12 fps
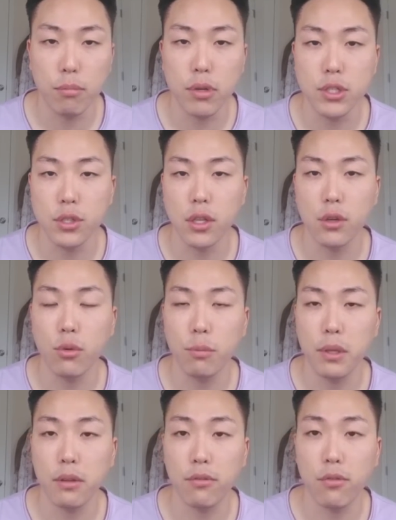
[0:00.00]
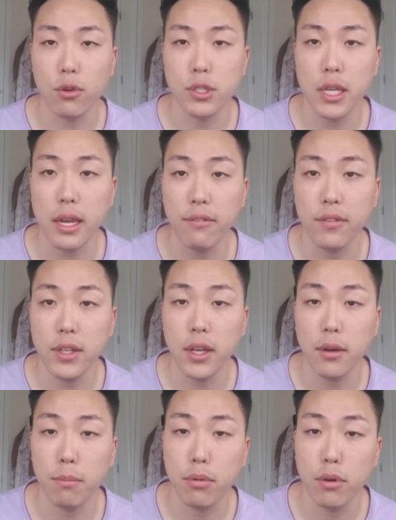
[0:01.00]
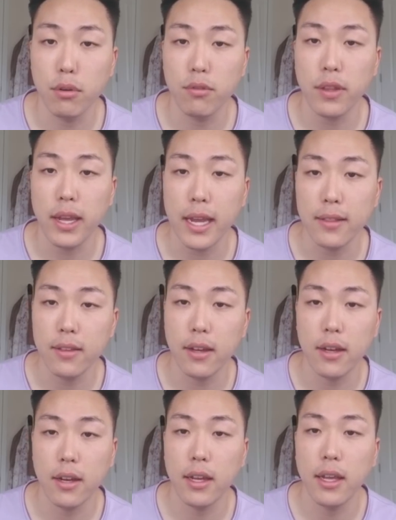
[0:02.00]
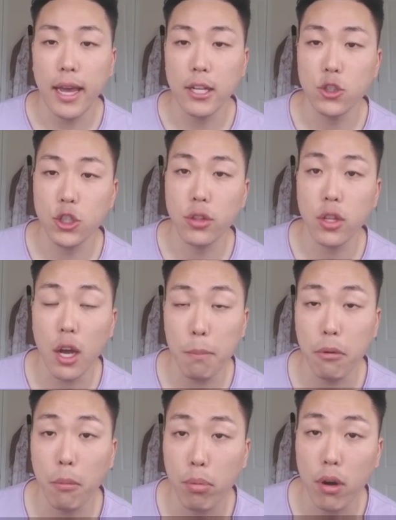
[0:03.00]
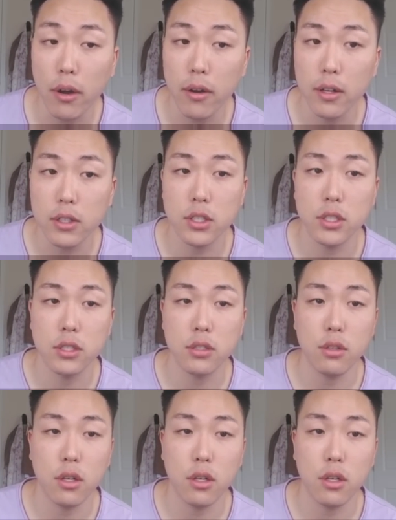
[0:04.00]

Breezula would be the first FDA-approved anti-androgen topical product